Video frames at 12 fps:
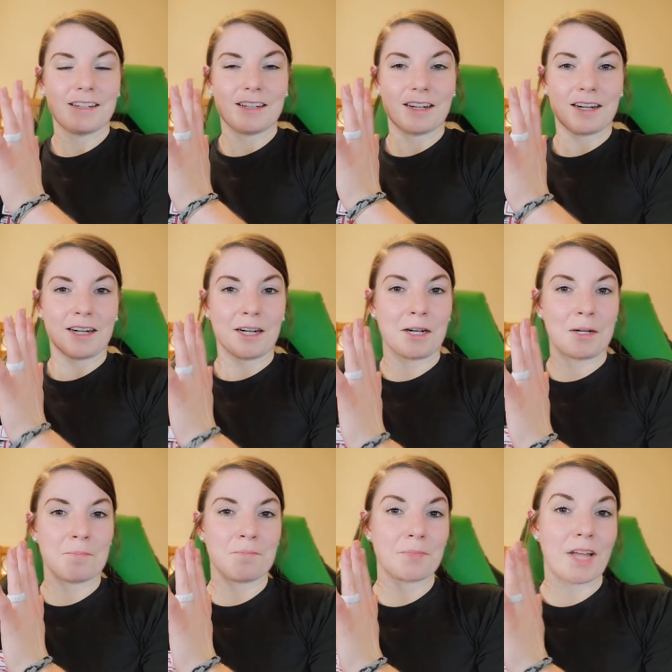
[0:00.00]

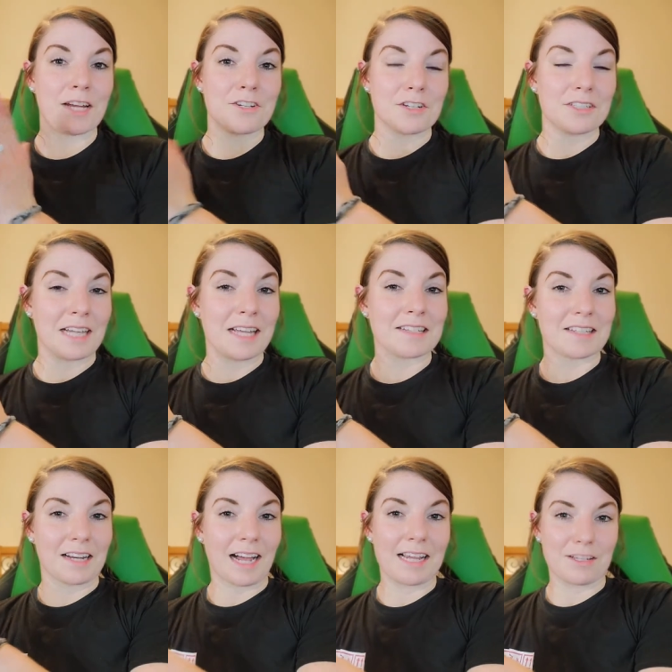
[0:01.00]
um, I took dance
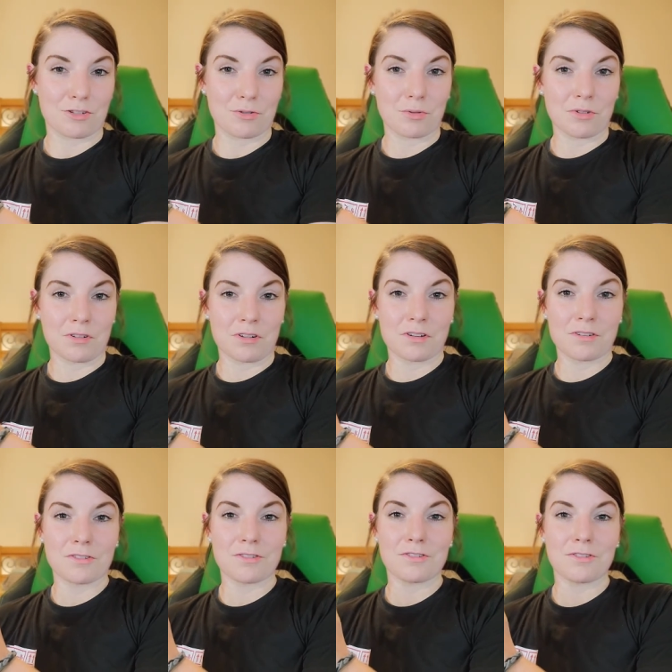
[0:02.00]
in high school,
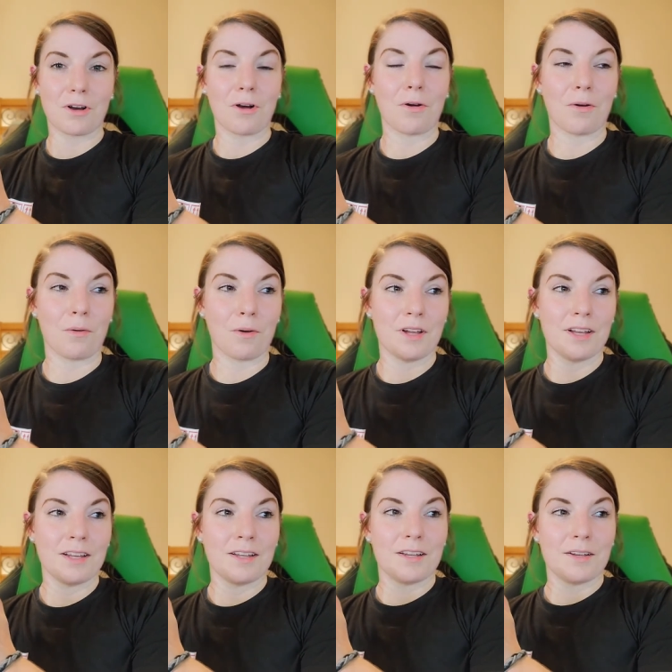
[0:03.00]
so
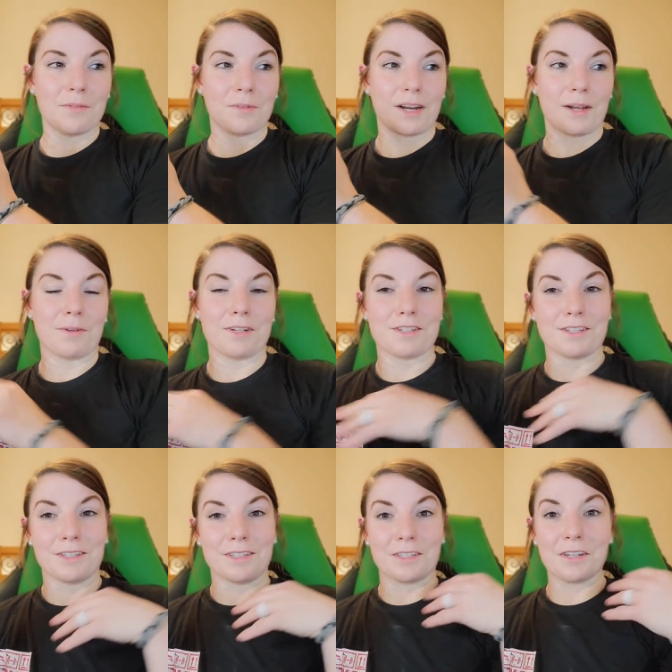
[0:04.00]
when I went
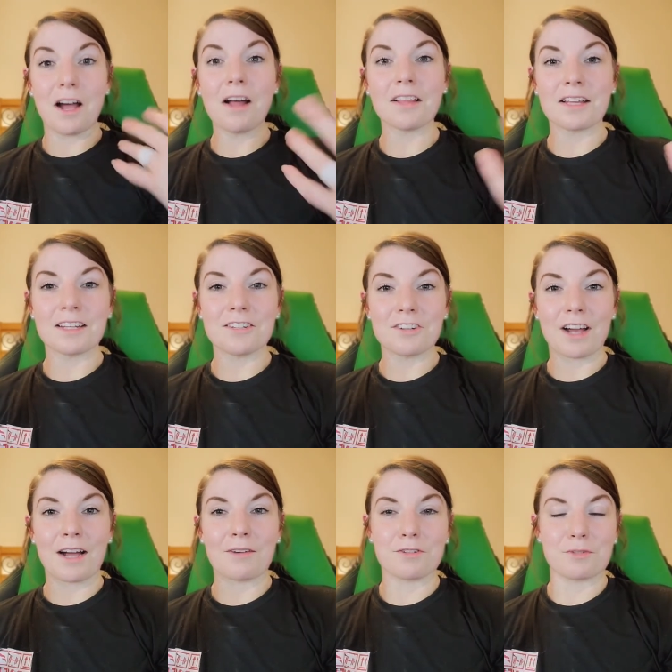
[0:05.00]
to college,
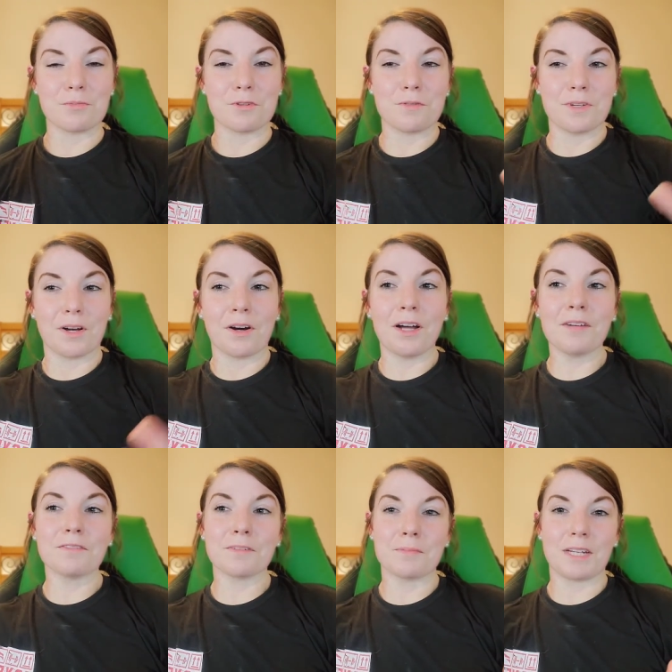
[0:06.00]
I was moving on
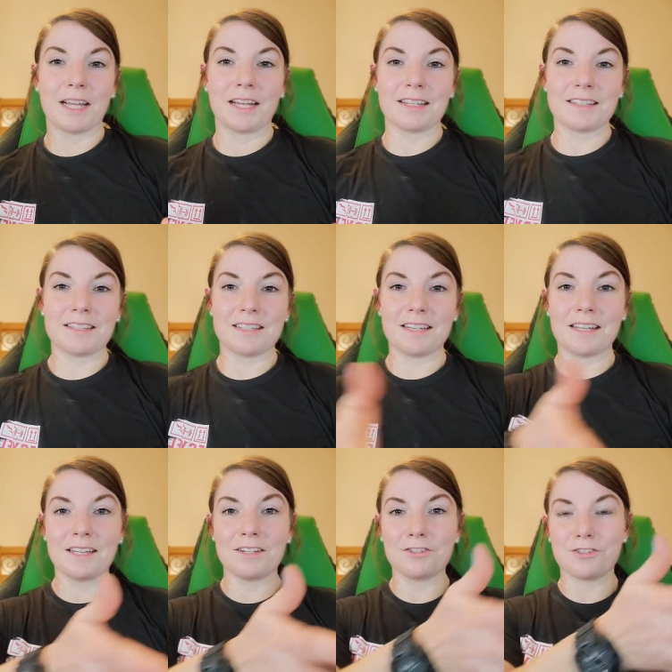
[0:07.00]
from dance
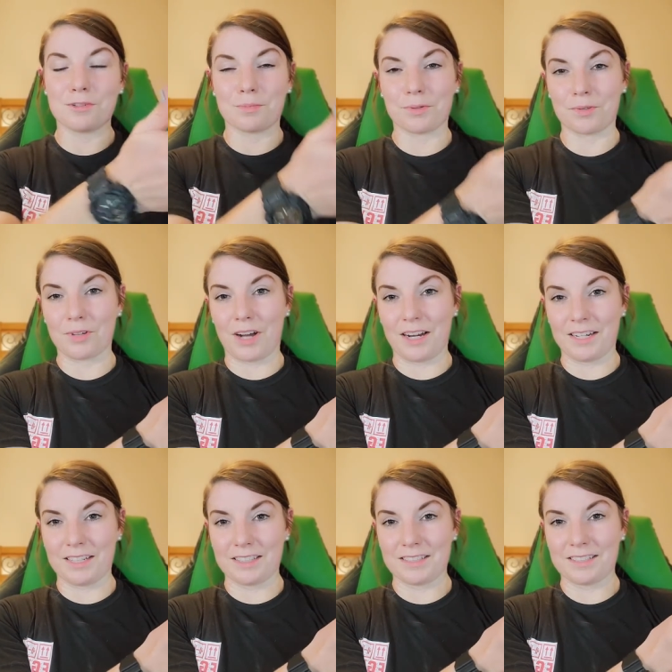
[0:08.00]
into
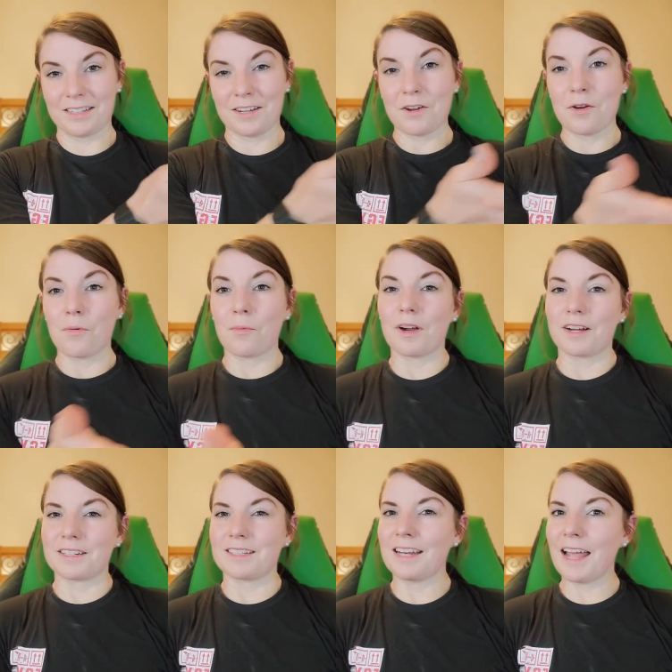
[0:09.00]
Pilates.
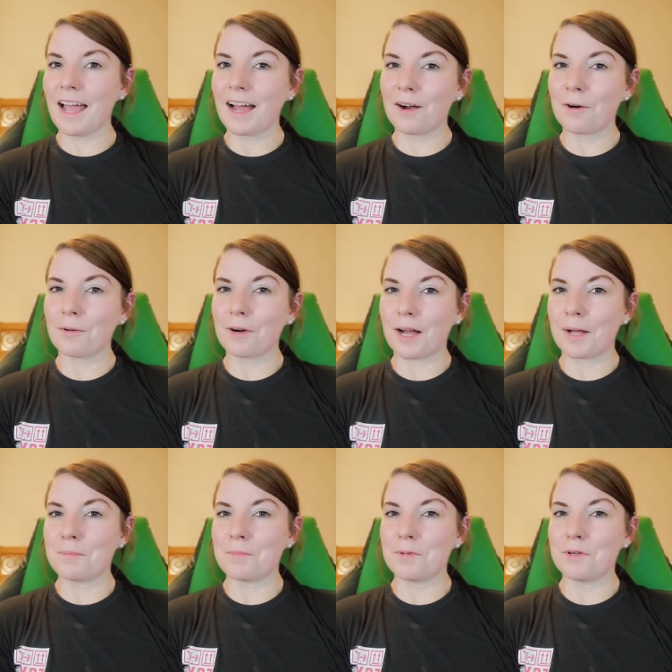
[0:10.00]
Whereas now
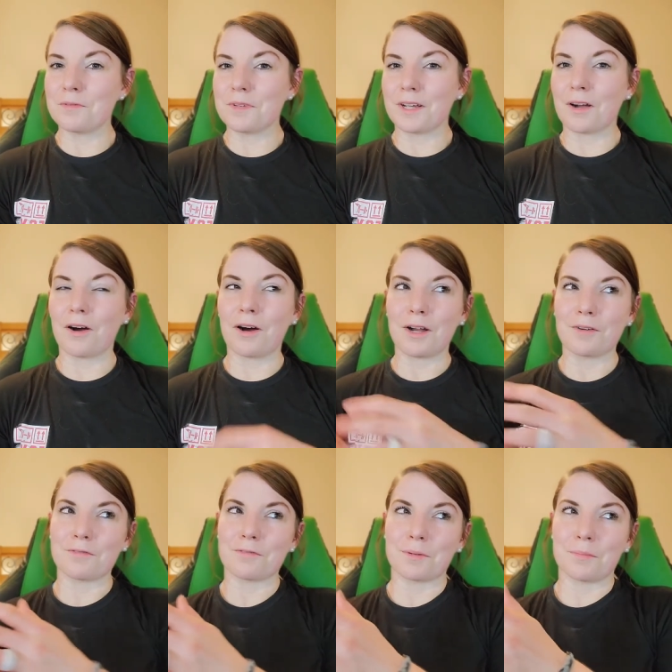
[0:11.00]
I'm moving on
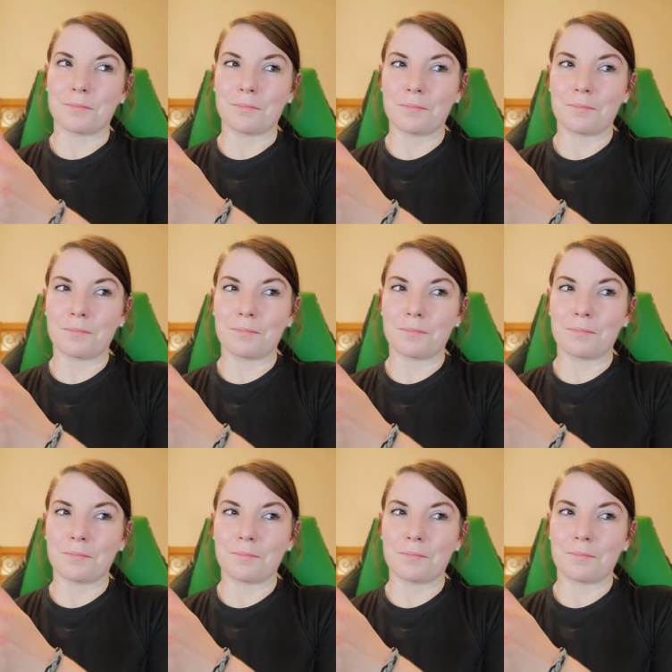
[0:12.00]
from